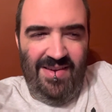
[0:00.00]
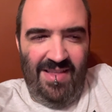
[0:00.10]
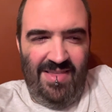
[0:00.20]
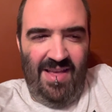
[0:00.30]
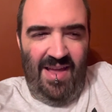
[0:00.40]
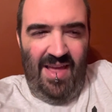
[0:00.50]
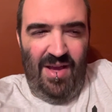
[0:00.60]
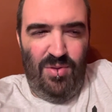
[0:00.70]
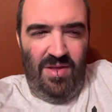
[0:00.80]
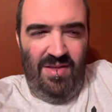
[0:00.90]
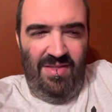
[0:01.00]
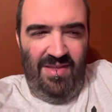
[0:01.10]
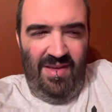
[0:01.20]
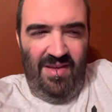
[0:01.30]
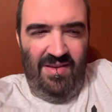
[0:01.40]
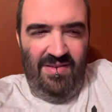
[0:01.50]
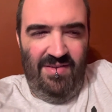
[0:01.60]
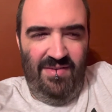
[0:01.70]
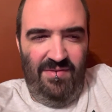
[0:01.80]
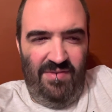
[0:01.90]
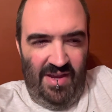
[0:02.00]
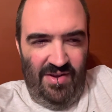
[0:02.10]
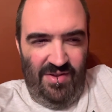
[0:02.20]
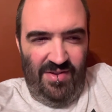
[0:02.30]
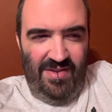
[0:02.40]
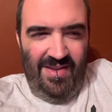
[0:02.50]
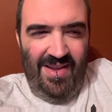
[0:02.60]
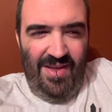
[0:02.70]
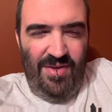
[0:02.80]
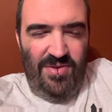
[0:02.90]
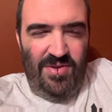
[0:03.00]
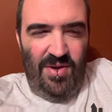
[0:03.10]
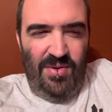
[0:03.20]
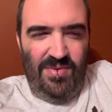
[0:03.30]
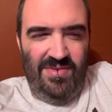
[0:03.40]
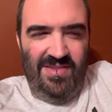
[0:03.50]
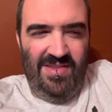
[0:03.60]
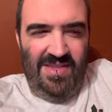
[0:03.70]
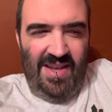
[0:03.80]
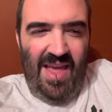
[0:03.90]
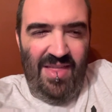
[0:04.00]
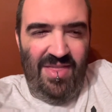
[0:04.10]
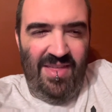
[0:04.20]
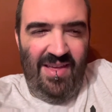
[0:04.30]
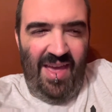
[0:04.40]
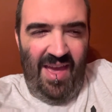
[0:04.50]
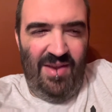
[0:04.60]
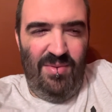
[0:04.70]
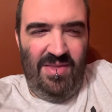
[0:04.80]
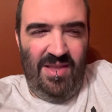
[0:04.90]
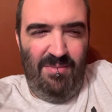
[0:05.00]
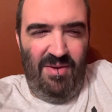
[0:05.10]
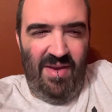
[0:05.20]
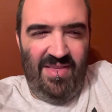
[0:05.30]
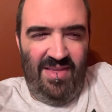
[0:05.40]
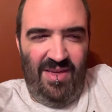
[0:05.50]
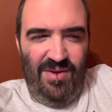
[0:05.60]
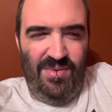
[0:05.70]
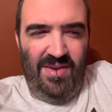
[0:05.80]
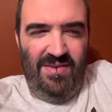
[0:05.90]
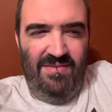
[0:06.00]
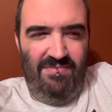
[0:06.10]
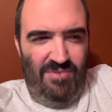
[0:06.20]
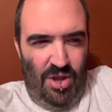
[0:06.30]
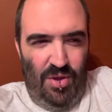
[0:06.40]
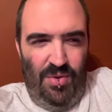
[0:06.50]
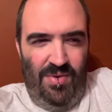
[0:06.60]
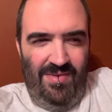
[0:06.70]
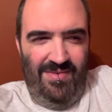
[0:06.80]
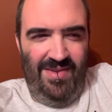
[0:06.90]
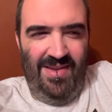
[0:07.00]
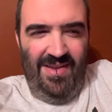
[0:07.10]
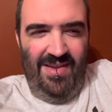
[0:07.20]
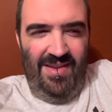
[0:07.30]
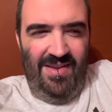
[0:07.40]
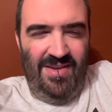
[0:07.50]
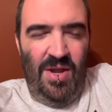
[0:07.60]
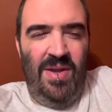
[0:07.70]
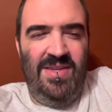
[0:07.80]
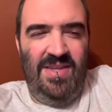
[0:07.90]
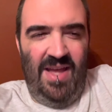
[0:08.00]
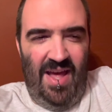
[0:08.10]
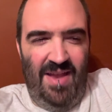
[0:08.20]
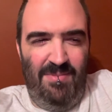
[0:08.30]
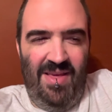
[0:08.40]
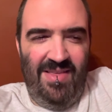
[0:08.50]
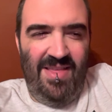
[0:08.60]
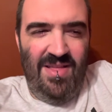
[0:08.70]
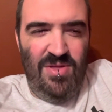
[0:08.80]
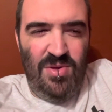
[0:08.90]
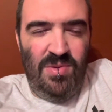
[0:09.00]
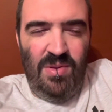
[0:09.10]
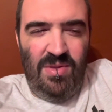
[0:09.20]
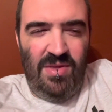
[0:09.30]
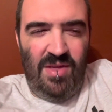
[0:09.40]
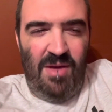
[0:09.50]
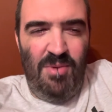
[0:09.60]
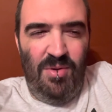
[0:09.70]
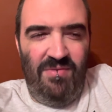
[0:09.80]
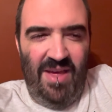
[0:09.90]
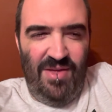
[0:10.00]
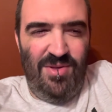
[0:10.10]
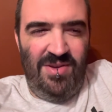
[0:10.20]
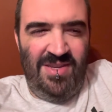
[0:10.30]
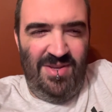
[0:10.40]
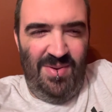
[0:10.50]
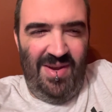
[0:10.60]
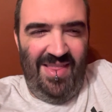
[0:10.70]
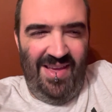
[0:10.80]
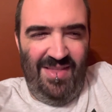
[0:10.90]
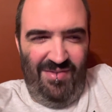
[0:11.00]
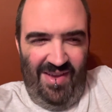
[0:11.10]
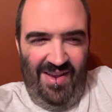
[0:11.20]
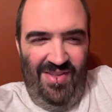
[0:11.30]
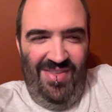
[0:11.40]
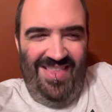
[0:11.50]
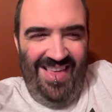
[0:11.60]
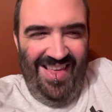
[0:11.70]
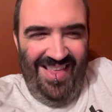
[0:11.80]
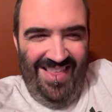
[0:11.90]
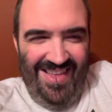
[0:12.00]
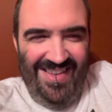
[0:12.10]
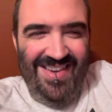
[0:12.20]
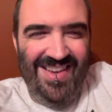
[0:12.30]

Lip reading: It's not actually the final. So, did I think Hannah was going to be rescued? No. No, I did not. Because then June loses all motivation to do anything in the final season.